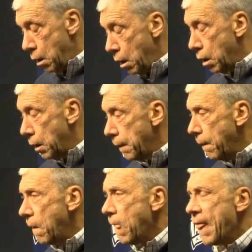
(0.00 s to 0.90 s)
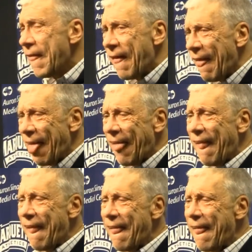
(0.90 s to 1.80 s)
questions for our
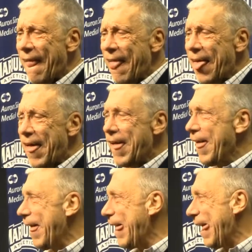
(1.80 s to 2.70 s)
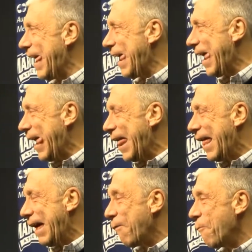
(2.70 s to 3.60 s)
bigs coach, Wainwright?